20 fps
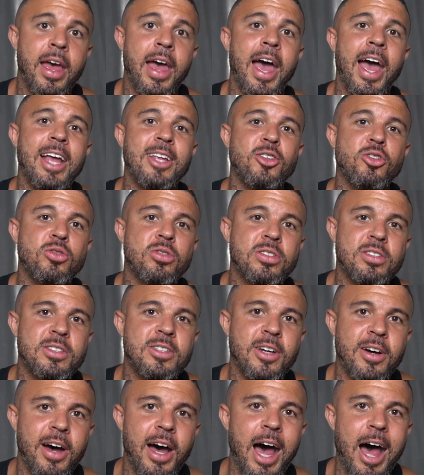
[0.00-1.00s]
and you
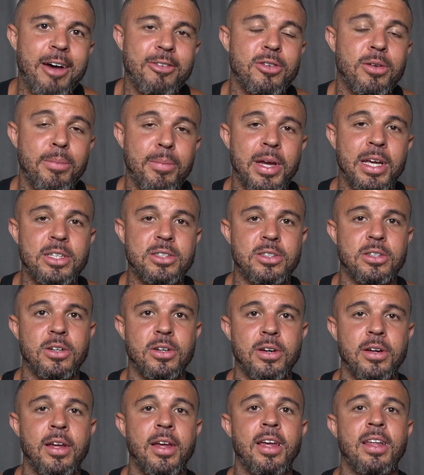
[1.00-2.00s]
still have to make
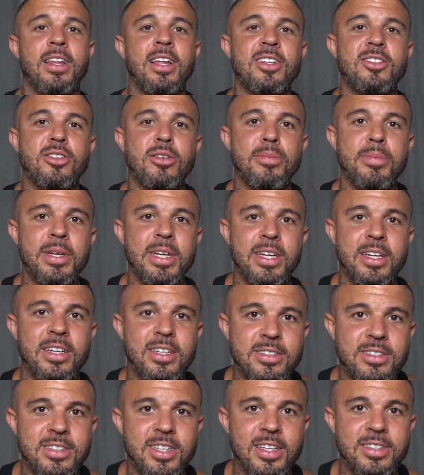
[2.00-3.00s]
sure that you're being
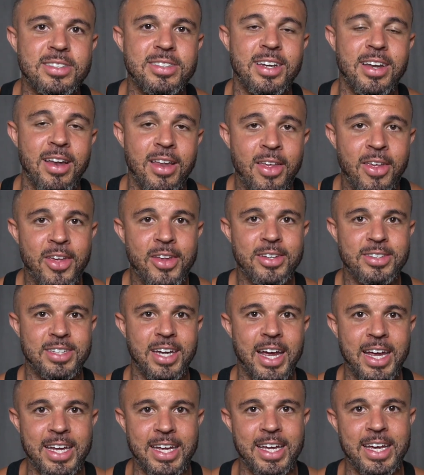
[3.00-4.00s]
consistent
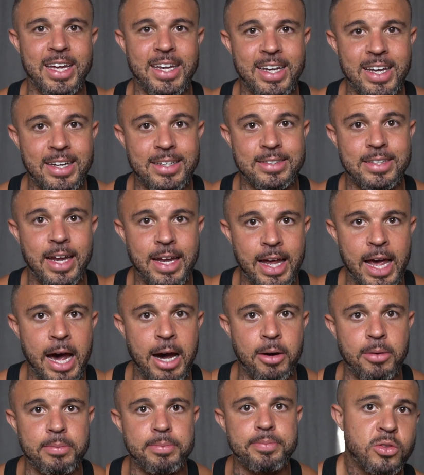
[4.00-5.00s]
day in and day
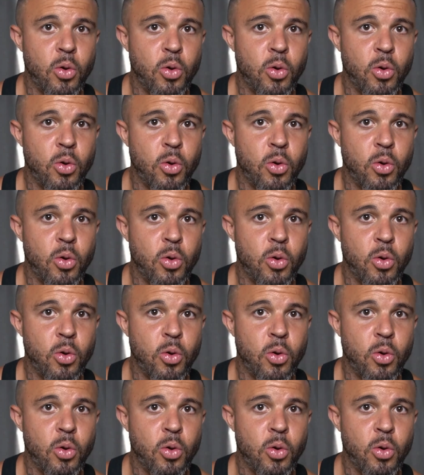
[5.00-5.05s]
out.